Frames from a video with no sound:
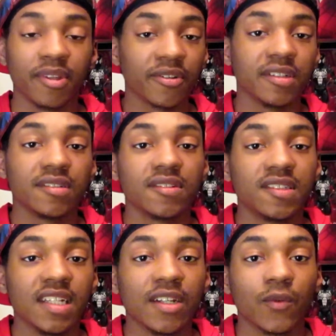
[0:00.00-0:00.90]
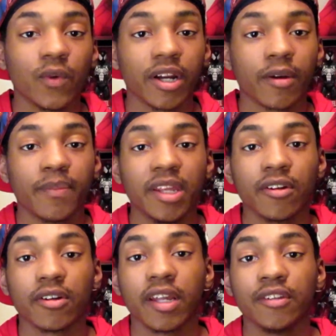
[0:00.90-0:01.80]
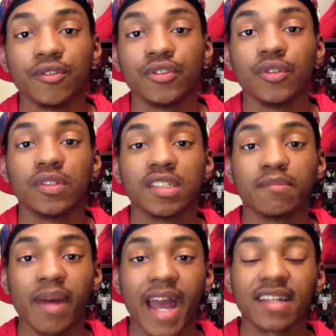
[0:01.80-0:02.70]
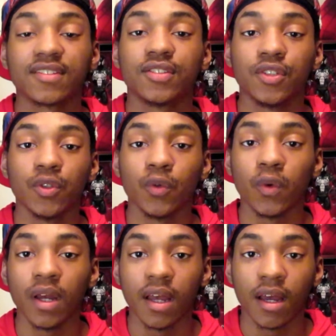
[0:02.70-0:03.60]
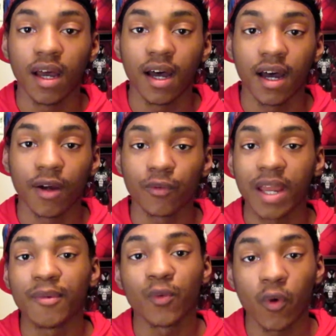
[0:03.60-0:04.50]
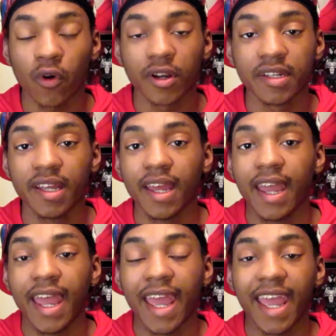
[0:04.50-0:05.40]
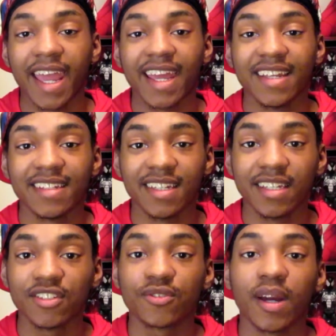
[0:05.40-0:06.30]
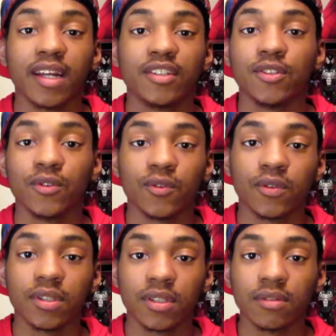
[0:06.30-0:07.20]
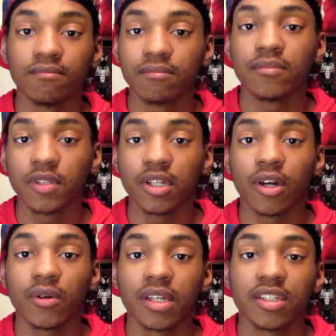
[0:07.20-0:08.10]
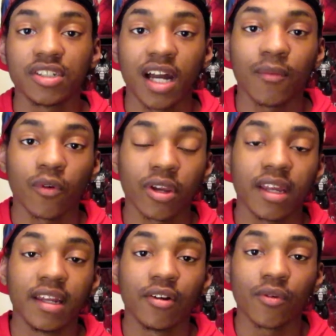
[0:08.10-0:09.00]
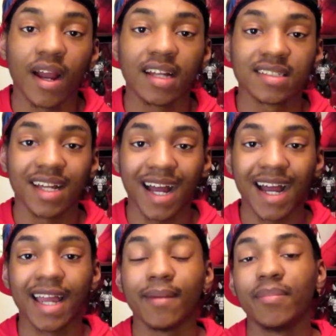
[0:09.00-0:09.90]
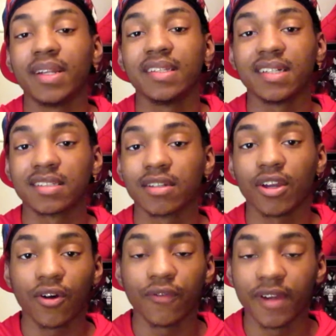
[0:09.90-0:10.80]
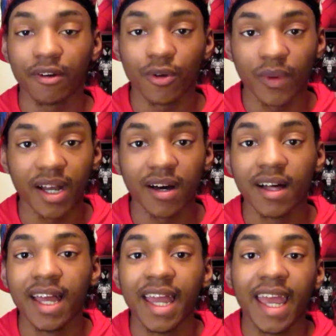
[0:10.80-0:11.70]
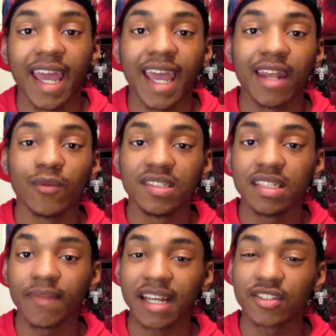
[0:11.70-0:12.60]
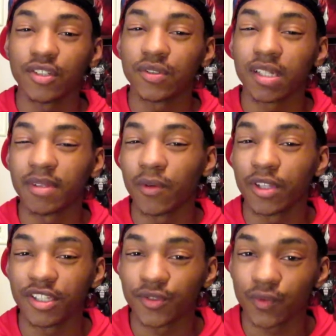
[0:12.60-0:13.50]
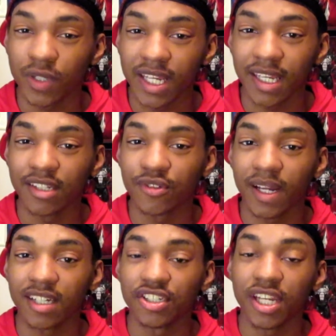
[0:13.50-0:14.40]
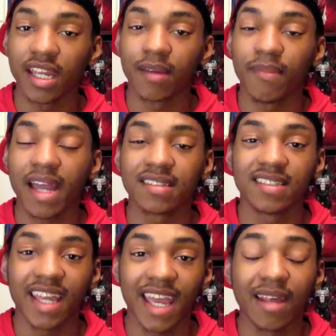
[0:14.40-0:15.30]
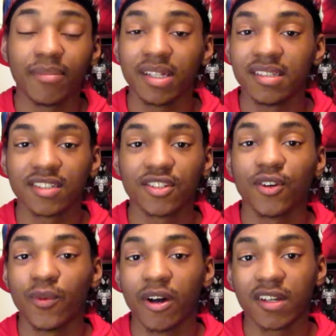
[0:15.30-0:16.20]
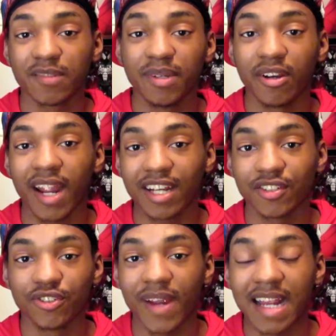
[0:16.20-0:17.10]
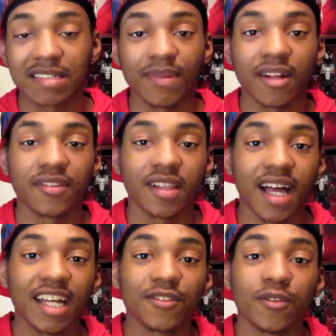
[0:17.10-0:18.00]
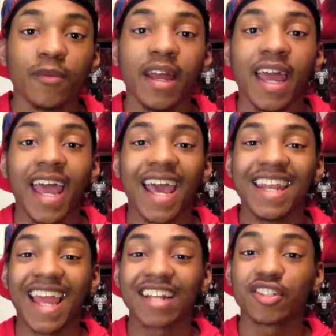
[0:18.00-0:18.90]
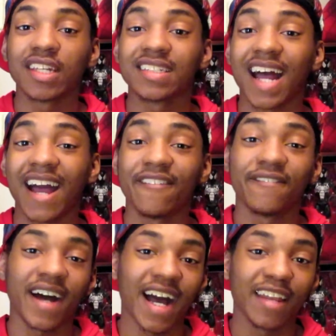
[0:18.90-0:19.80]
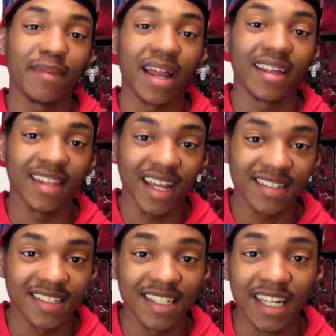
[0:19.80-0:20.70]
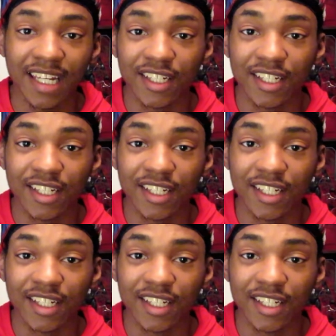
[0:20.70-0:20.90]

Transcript: But there is a scene where Peter introduces Max to Raymond Warren, and he is trying to, you know, get a job working in Horizon High, but it doesn't go very well. And we see him actually do something with his ring and try to shake Max's hand, but it doesn't go well because Peter actually drags him out the classroom, and he actually gets high-fived by Alexei.